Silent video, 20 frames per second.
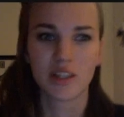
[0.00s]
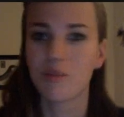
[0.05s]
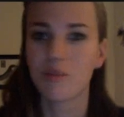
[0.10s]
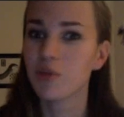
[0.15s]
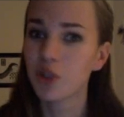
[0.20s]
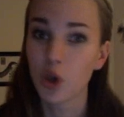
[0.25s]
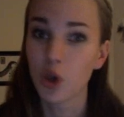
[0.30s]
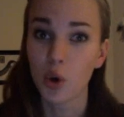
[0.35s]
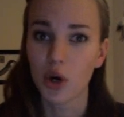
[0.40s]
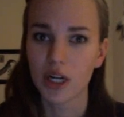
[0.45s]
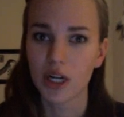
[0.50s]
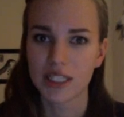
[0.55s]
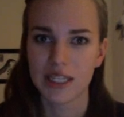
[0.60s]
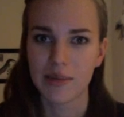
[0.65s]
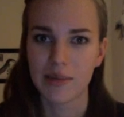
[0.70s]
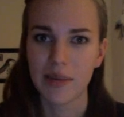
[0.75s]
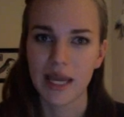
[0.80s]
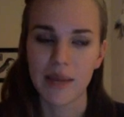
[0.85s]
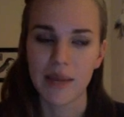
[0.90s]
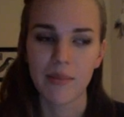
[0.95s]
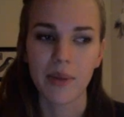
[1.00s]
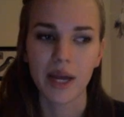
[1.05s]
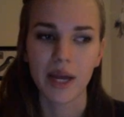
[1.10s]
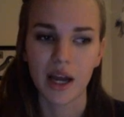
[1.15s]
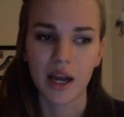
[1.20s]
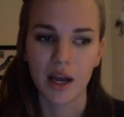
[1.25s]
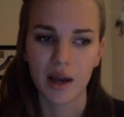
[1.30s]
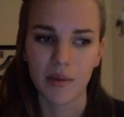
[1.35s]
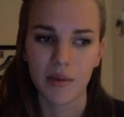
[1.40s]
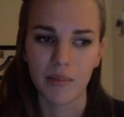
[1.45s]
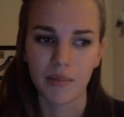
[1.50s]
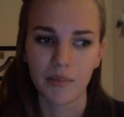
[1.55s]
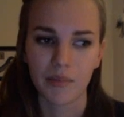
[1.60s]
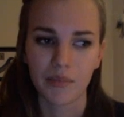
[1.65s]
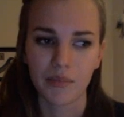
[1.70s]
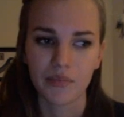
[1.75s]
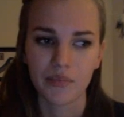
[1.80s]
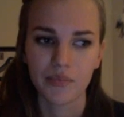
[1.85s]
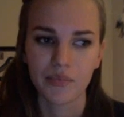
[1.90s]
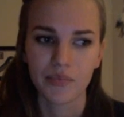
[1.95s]
door to me, but
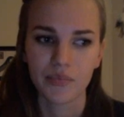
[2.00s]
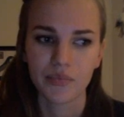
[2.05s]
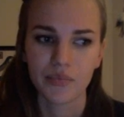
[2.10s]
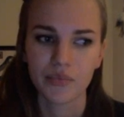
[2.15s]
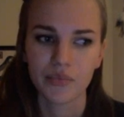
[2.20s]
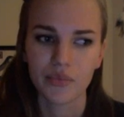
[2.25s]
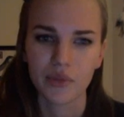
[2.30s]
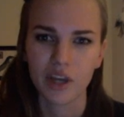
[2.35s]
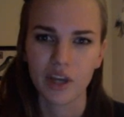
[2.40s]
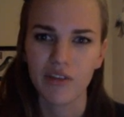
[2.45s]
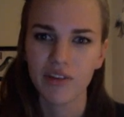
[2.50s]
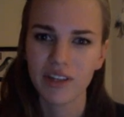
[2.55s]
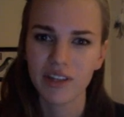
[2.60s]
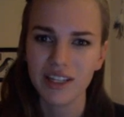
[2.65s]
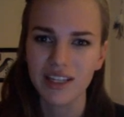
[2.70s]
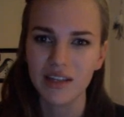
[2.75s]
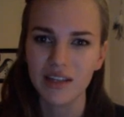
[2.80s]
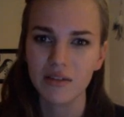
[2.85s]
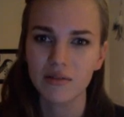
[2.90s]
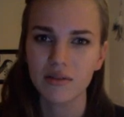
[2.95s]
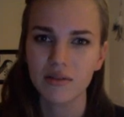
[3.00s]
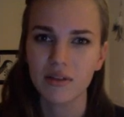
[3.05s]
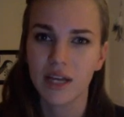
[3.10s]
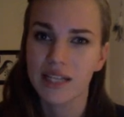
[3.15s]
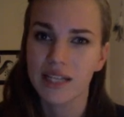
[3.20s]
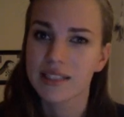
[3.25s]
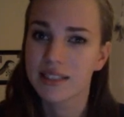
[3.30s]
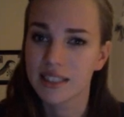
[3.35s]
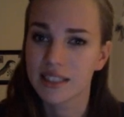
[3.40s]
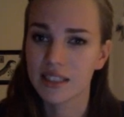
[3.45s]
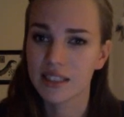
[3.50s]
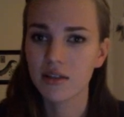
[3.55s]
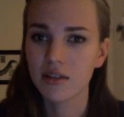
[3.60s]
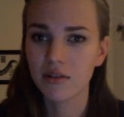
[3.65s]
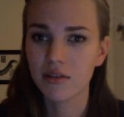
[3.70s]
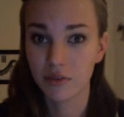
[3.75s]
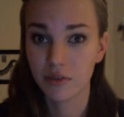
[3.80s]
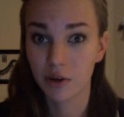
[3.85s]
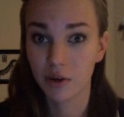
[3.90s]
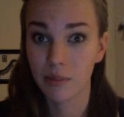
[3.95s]
it
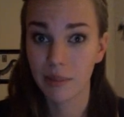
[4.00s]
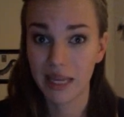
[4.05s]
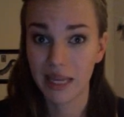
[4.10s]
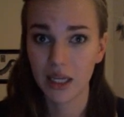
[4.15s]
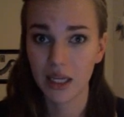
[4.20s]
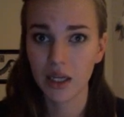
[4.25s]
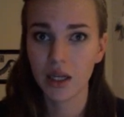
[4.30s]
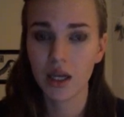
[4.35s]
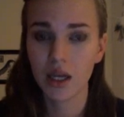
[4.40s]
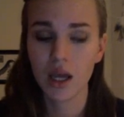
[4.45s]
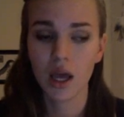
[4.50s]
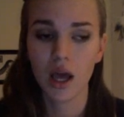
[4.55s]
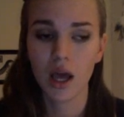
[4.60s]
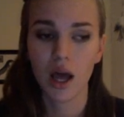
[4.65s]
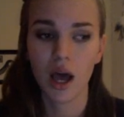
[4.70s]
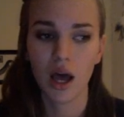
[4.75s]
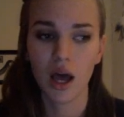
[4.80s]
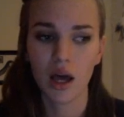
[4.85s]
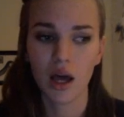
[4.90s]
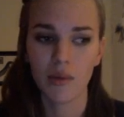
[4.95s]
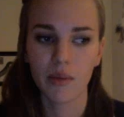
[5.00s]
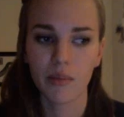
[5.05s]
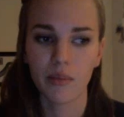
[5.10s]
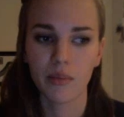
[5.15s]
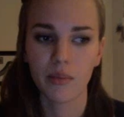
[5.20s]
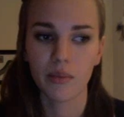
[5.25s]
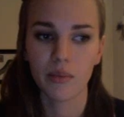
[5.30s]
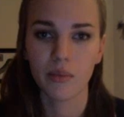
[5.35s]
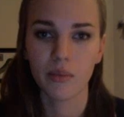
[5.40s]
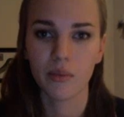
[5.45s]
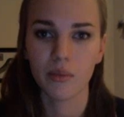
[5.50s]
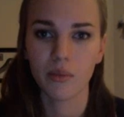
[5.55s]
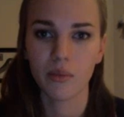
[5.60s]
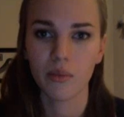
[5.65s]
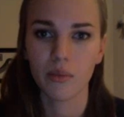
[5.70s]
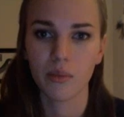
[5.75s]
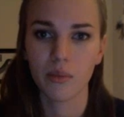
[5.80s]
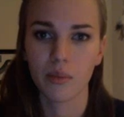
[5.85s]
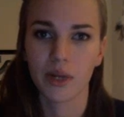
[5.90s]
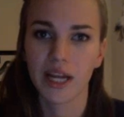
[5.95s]
didn't for me.
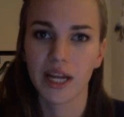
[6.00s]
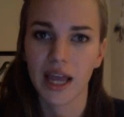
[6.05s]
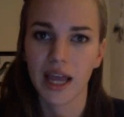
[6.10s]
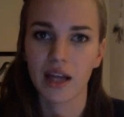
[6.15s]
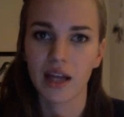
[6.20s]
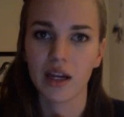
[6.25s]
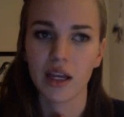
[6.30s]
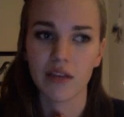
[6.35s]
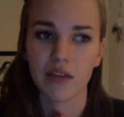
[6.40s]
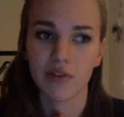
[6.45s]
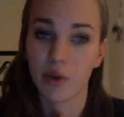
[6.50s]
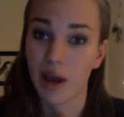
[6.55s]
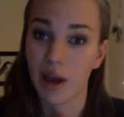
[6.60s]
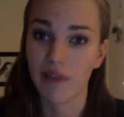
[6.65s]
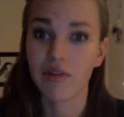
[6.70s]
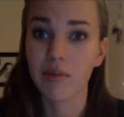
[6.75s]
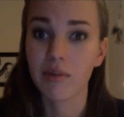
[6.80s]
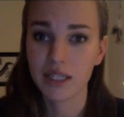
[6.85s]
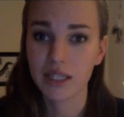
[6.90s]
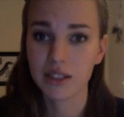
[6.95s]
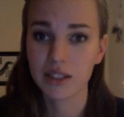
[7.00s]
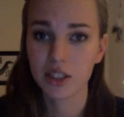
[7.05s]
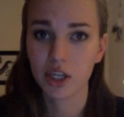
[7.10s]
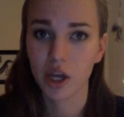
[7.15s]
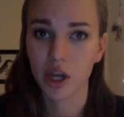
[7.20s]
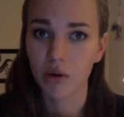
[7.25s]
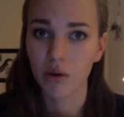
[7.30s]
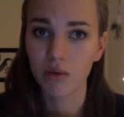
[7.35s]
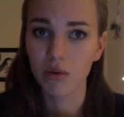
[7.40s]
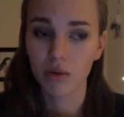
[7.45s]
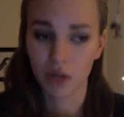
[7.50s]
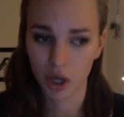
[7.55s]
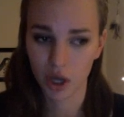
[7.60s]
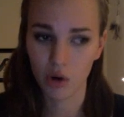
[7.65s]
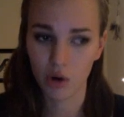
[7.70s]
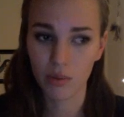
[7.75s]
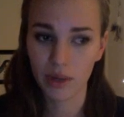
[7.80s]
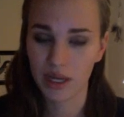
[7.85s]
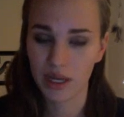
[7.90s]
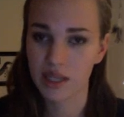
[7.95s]
But again, if you have the means to go,
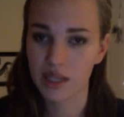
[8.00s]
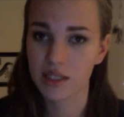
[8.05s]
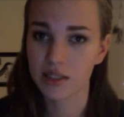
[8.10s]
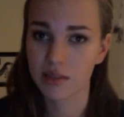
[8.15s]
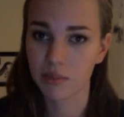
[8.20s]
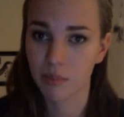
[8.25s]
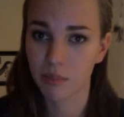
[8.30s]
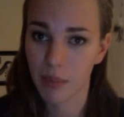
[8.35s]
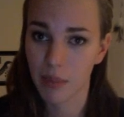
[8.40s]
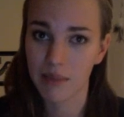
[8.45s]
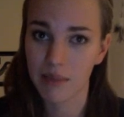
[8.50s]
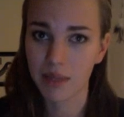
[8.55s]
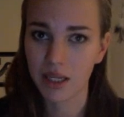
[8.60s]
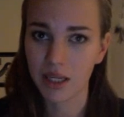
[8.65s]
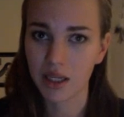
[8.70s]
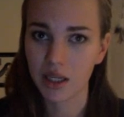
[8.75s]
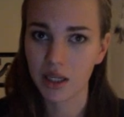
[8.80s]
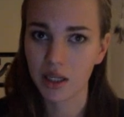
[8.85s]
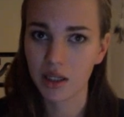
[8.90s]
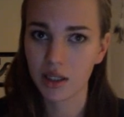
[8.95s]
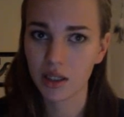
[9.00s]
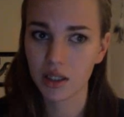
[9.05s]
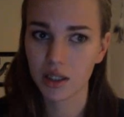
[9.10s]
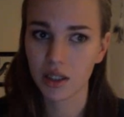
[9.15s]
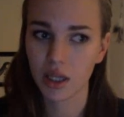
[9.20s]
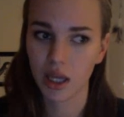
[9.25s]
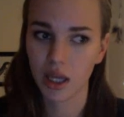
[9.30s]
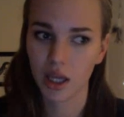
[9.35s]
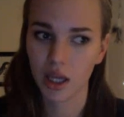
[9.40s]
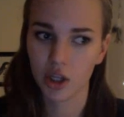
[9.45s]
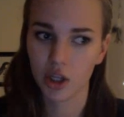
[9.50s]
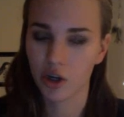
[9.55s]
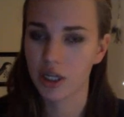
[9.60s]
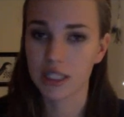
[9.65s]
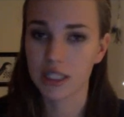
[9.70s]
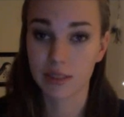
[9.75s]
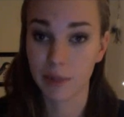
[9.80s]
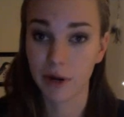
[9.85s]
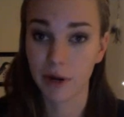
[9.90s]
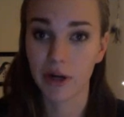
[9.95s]
because maybe your
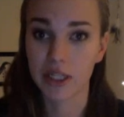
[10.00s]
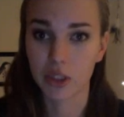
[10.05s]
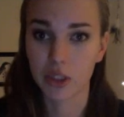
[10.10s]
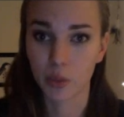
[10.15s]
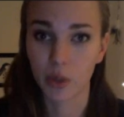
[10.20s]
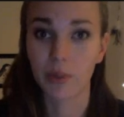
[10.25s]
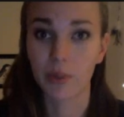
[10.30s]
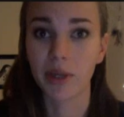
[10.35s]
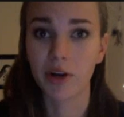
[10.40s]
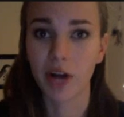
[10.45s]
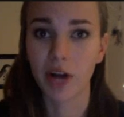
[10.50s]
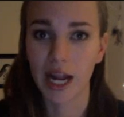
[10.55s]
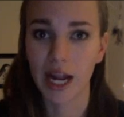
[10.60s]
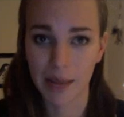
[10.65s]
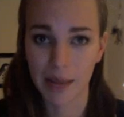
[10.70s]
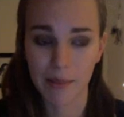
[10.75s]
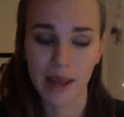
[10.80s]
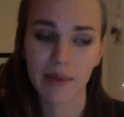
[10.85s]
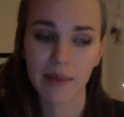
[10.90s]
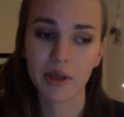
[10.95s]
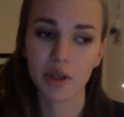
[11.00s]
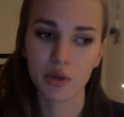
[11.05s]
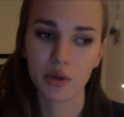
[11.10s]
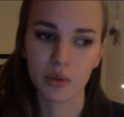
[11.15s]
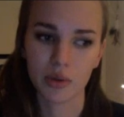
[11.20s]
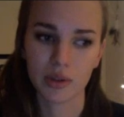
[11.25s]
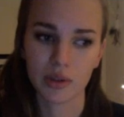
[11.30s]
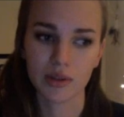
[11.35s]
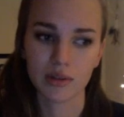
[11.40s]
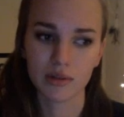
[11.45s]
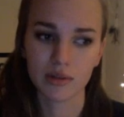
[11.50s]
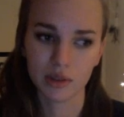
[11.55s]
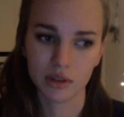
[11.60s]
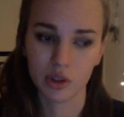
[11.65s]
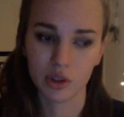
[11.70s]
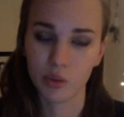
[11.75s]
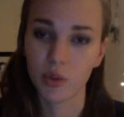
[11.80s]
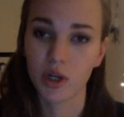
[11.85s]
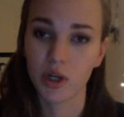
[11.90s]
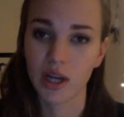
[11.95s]
experience will be great, and maybe you
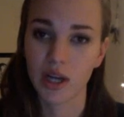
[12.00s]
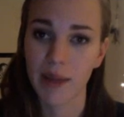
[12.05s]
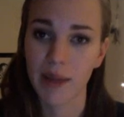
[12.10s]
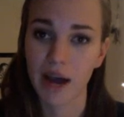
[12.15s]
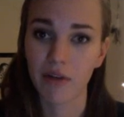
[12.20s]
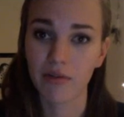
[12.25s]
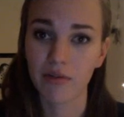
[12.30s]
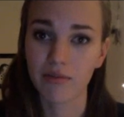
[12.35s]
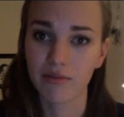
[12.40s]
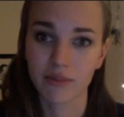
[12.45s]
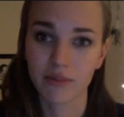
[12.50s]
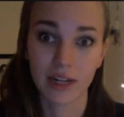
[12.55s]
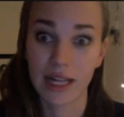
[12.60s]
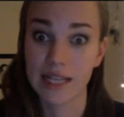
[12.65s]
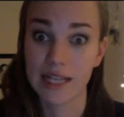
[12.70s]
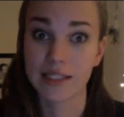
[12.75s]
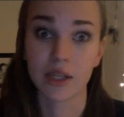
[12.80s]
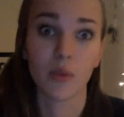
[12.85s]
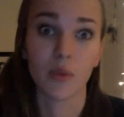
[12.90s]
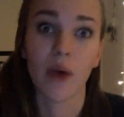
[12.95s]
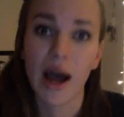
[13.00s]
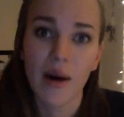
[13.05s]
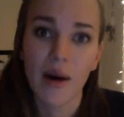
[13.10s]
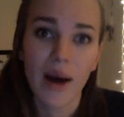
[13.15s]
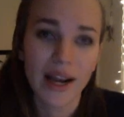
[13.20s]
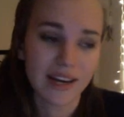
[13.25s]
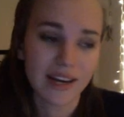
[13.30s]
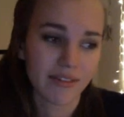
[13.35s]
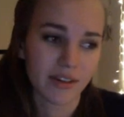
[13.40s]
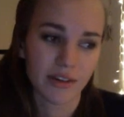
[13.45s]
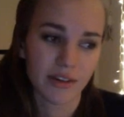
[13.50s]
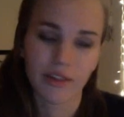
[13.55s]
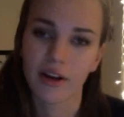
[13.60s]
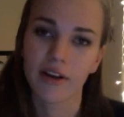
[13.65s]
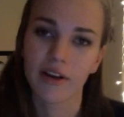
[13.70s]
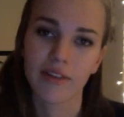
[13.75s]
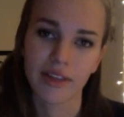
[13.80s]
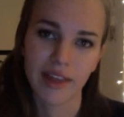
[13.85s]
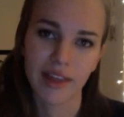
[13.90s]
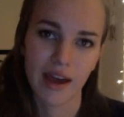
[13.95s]
will come out realizing, wow, I never thought
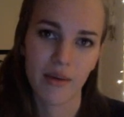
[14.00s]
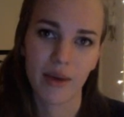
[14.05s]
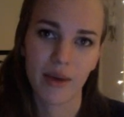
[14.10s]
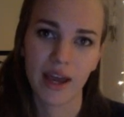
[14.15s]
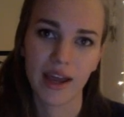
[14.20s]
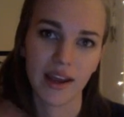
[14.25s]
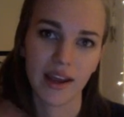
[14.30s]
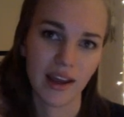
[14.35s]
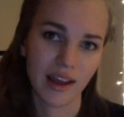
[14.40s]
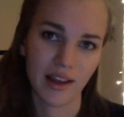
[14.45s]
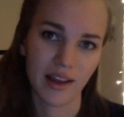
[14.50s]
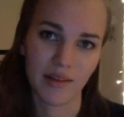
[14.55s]
of it that way.